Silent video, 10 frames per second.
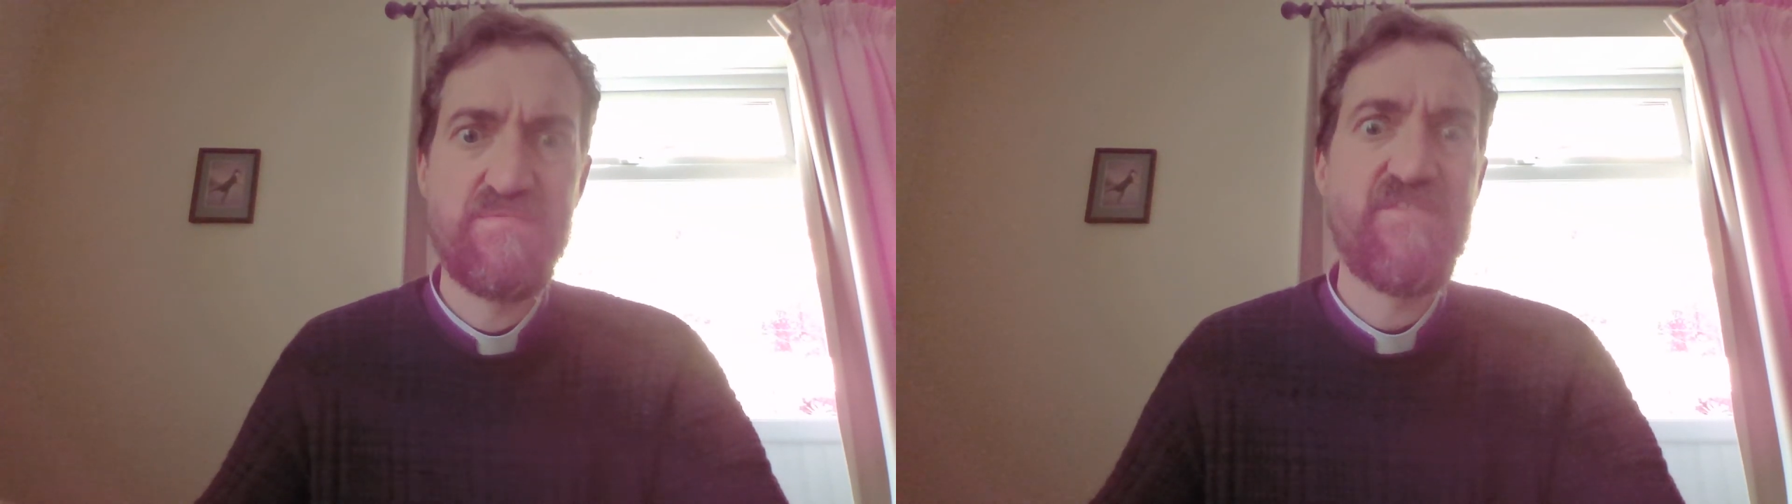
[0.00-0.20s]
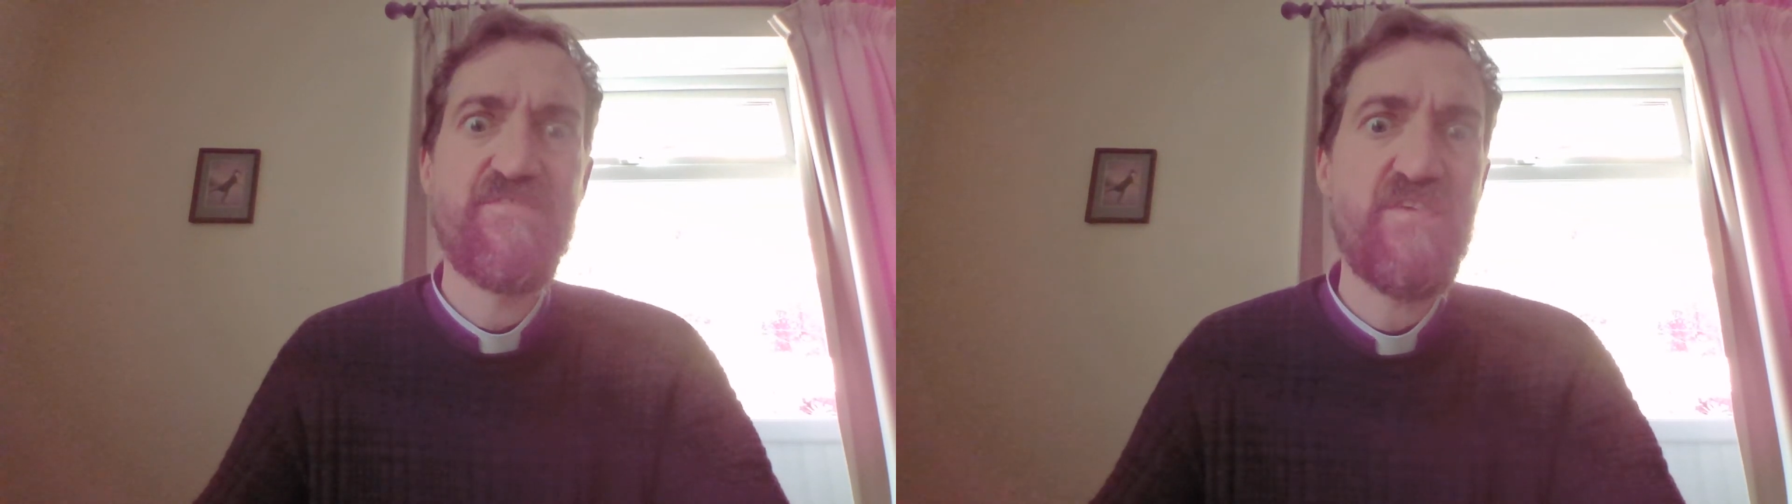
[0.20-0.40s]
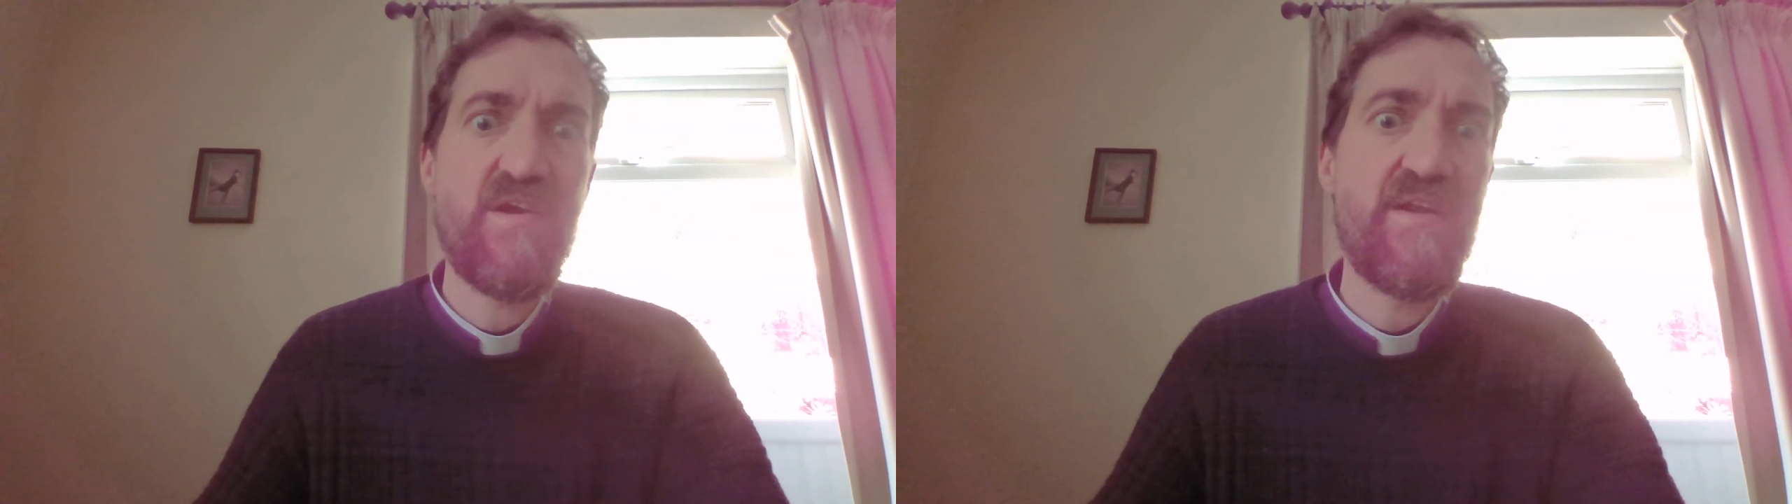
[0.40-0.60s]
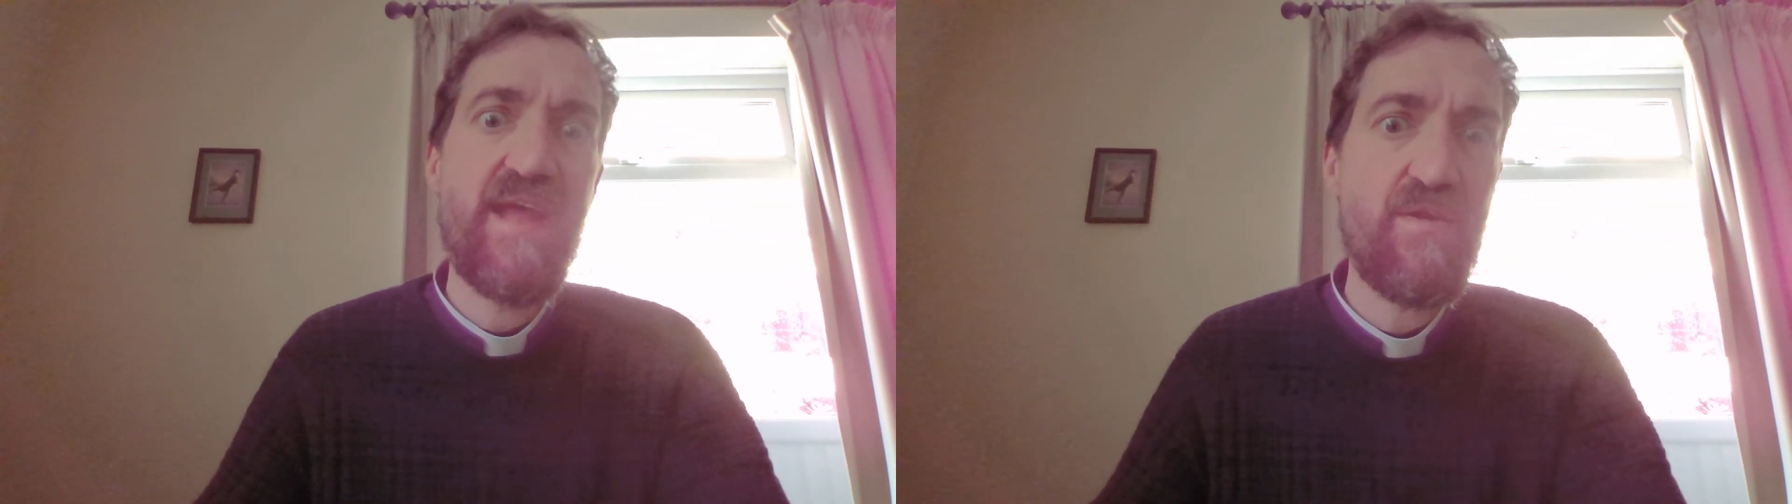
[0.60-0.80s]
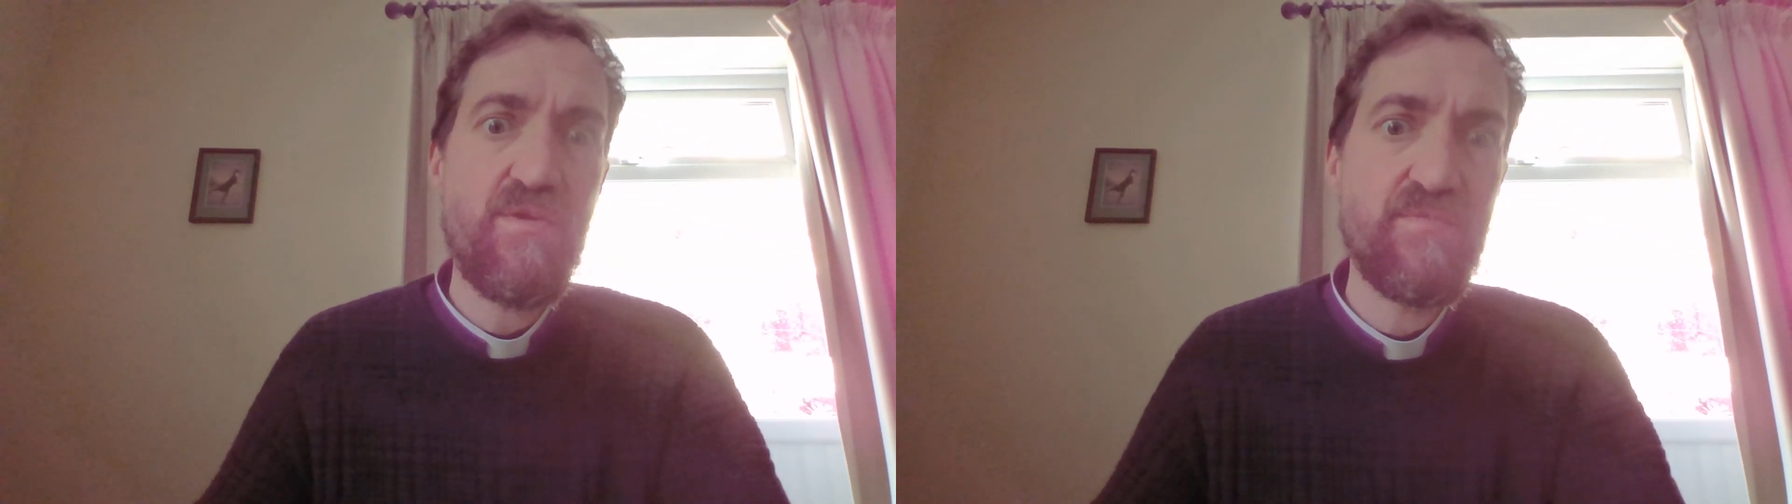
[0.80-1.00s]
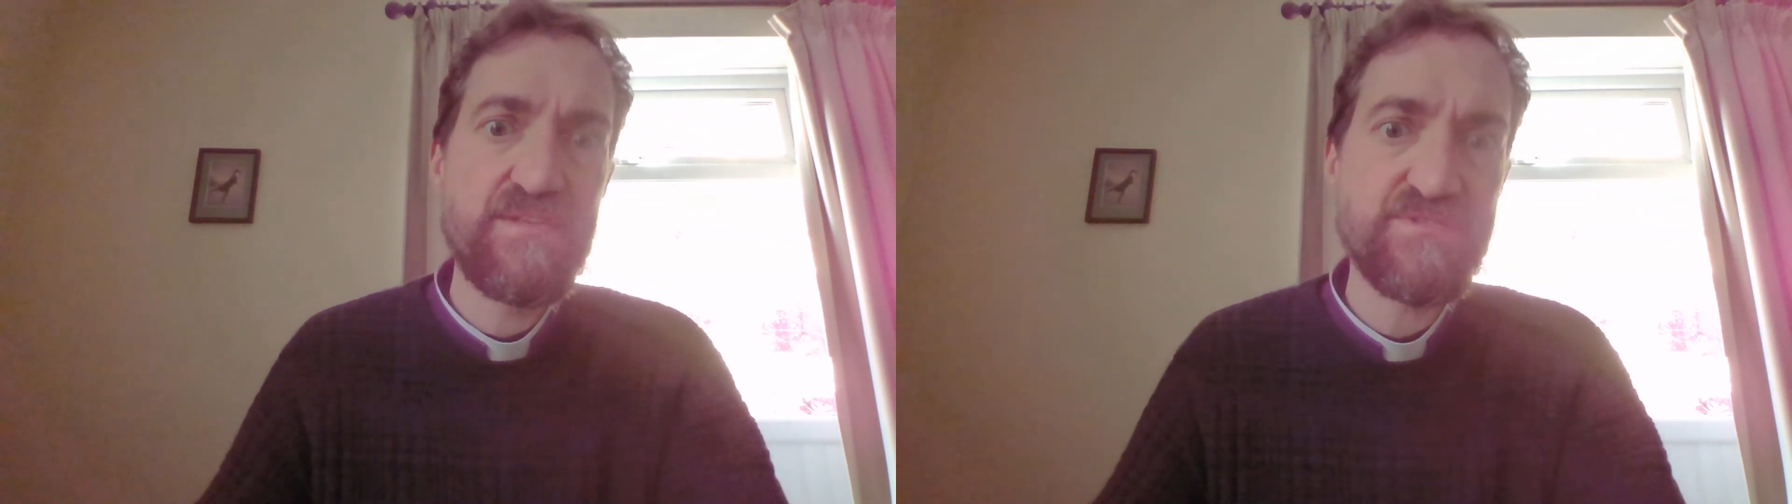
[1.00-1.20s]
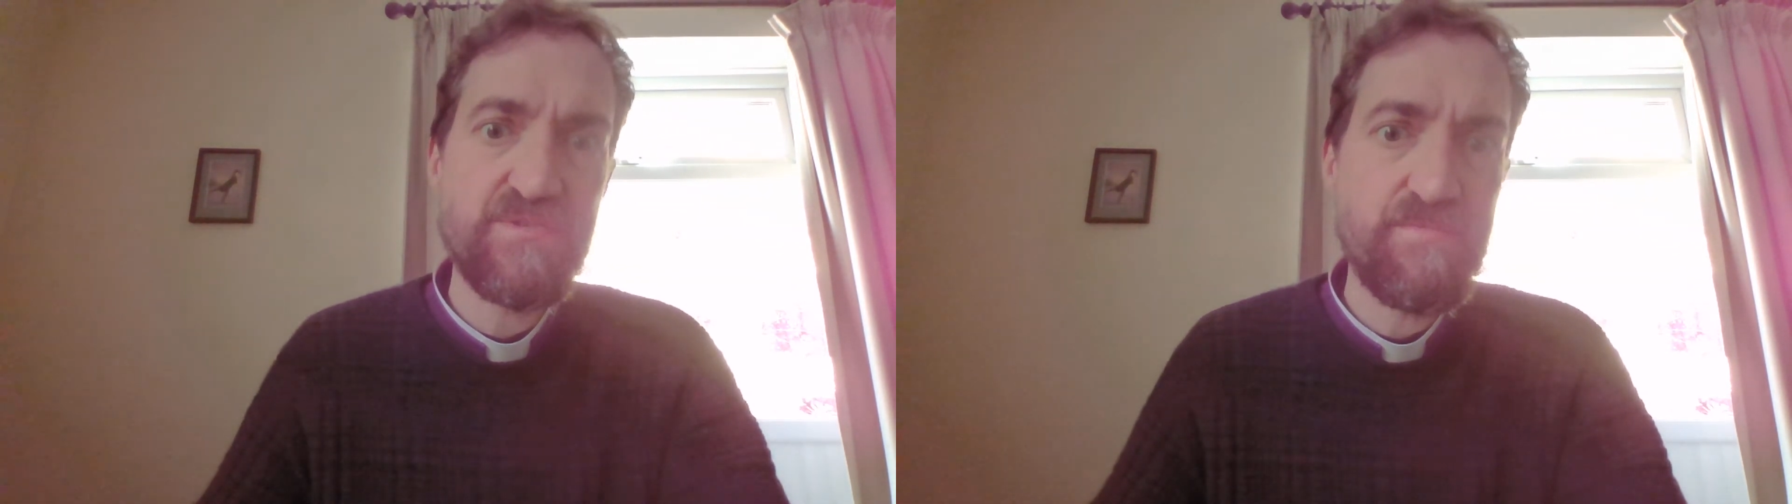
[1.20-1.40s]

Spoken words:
you fire an arrow into